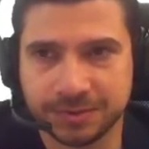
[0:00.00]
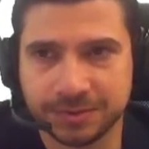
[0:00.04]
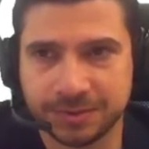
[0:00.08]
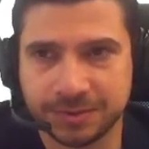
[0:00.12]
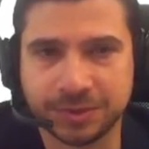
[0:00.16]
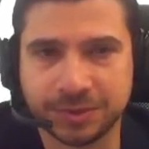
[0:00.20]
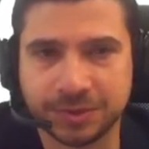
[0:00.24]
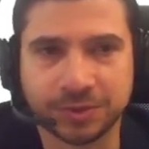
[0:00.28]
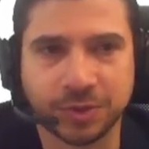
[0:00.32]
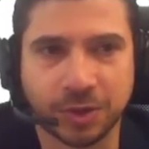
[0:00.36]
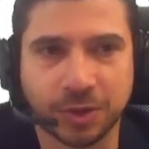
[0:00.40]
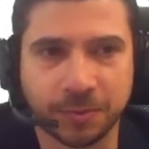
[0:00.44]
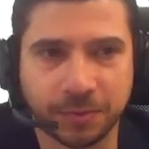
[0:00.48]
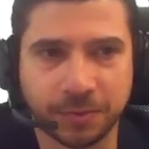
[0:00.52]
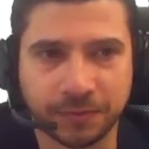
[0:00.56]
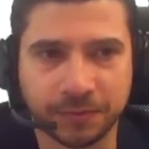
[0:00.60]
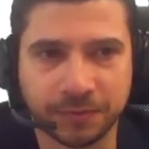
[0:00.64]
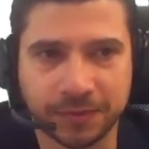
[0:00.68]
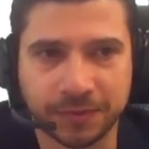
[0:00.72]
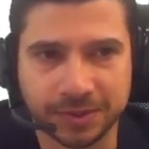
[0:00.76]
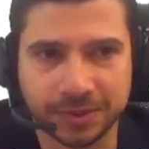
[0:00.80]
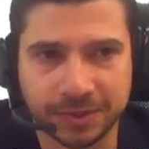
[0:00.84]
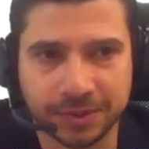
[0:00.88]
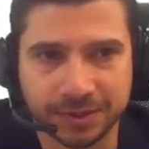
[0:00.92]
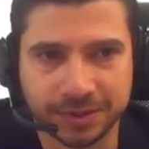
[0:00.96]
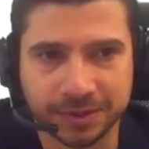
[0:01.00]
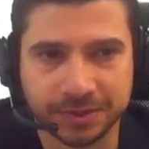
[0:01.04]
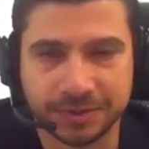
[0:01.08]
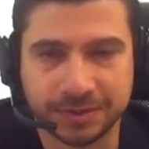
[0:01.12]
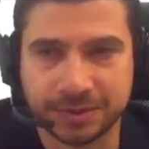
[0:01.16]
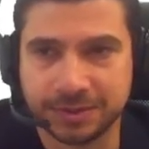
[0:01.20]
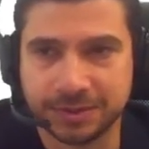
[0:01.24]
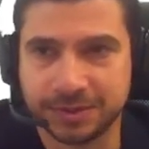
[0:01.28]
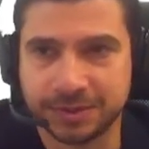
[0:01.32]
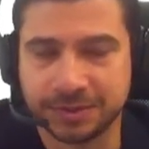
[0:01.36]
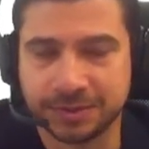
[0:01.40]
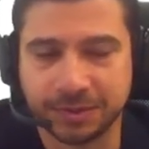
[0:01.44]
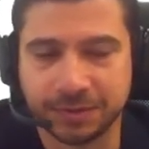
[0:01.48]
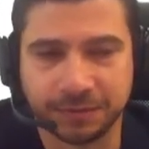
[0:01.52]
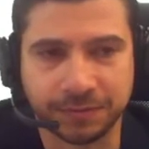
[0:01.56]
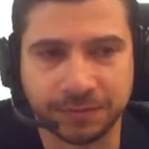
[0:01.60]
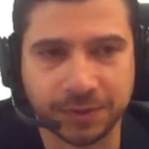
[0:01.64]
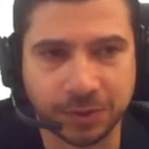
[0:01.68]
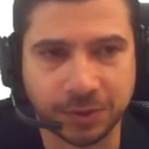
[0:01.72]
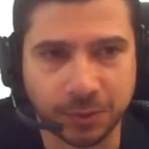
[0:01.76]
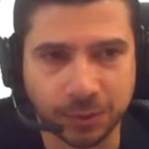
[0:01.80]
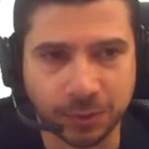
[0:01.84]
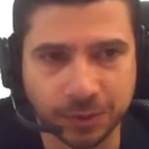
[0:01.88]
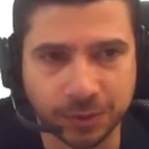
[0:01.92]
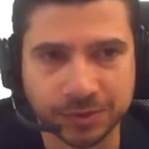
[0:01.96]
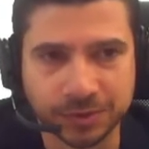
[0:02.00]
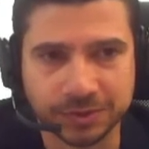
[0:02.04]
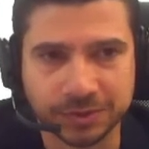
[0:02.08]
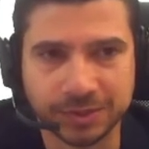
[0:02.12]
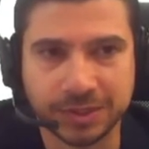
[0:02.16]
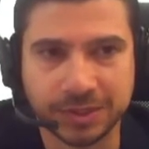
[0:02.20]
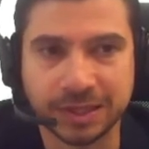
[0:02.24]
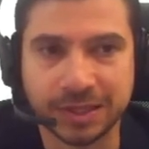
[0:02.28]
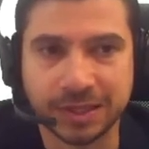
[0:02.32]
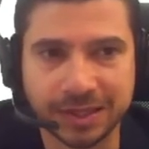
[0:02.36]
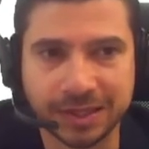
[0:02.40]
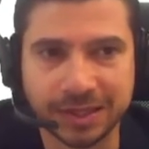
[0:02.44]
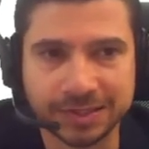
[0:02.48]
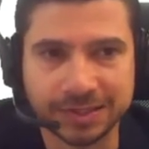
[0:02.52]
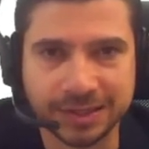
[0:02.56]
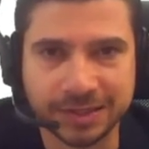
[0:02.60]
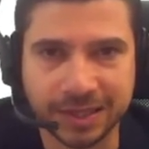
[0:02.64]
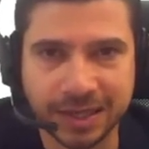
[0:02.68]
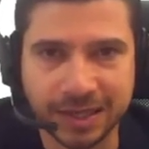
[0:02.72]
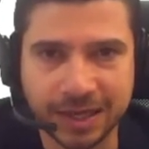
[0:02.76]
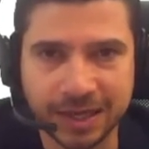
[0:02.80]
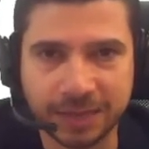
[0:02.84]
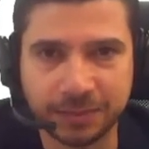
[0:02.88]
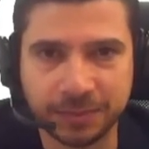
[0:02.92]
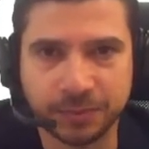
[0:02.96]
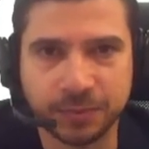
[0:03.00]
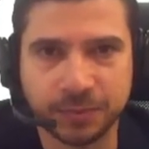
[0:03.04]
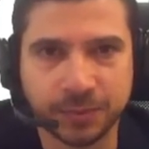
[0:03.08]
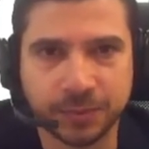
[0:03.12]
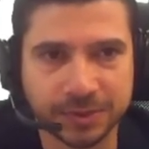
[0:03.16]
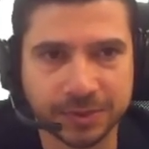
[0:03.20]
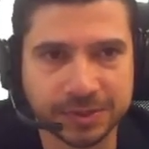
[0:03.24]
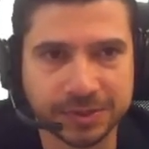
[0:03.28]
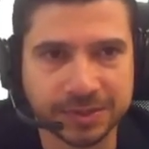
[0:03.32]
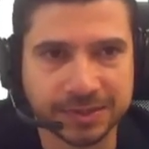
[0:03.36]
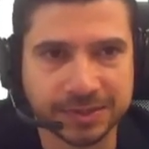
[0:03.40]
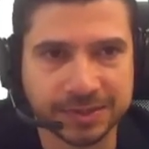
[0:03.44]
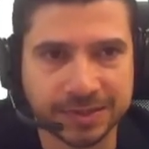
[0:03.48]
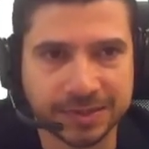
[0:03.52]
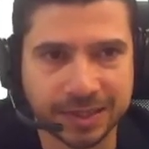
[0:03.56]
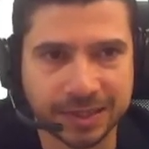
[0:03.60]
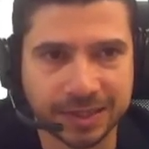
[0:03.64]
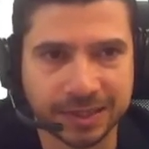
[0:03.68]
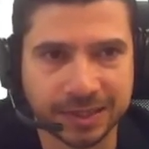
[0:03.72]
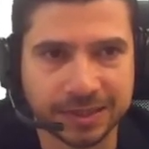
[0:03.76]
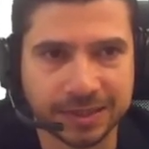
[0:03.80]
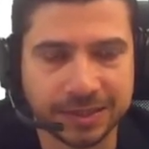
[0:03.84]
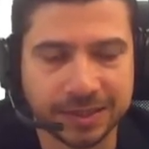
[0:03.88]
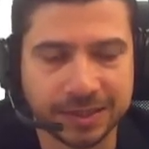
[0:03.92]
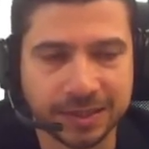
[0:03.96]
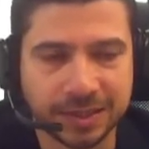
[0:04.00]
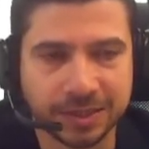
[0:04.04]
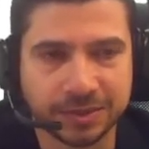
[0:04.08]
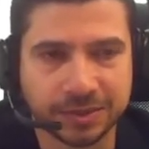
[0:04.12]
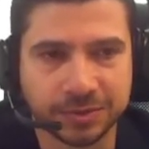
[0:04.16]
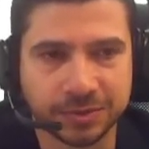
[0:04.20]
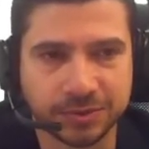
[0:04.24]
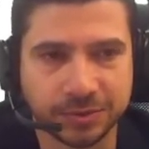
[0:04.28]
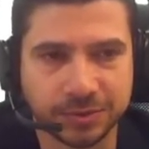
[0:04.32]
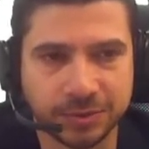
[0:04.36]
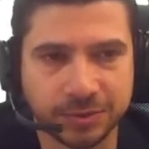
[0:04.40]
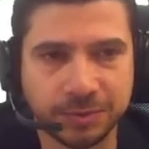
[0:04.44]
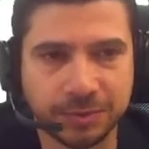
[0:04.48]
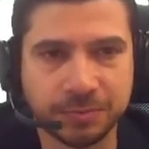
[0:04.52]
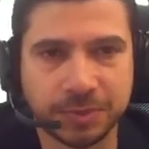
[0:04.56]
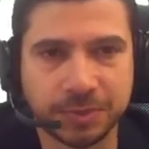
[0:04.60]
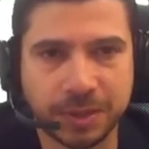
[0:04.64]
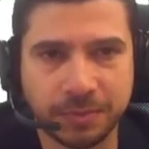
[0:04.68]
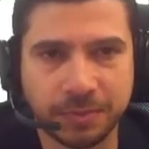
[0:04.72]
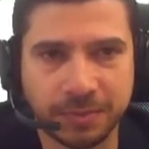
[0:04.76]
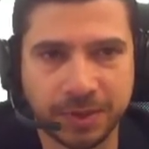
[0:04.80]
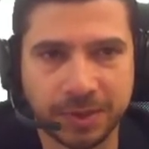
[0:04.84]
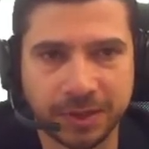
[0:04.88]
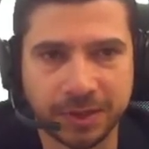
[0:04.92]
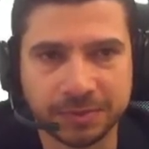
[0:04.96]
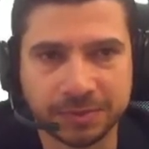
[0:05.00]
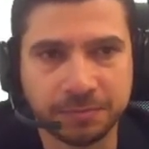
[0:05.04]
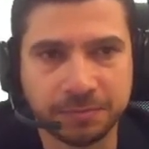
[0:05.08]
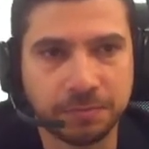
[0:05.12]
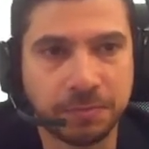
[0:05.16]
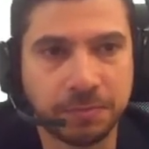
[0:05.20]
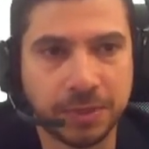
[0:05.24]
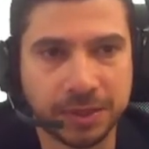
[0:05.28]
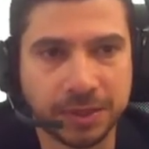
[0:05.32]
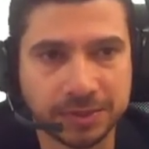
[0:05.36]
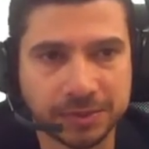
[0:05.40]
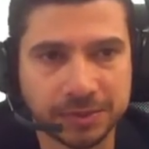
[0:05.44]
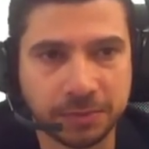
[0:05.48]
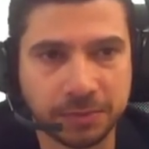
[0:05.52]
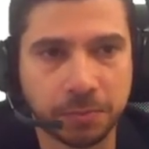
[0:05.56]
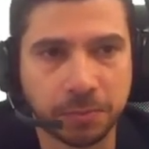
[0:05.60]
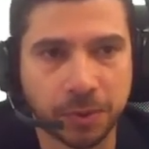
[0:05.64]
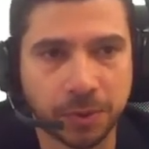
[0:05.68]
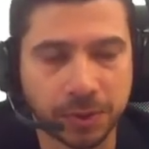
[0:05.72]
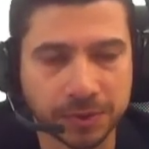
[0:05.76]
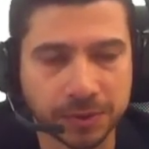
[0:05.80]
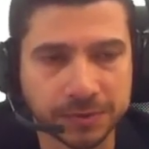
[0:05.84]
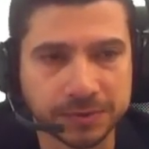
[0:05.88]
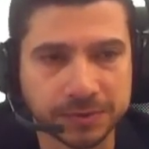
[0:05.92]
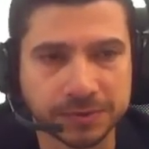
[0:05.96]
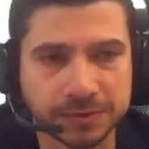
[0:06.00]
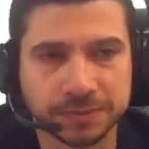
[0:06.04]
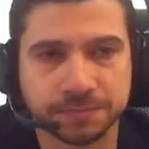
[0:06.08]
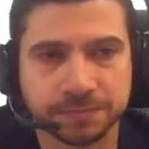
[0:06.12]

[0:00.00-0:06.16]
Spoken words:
top of the course of the last lab was exactly to implement basic bots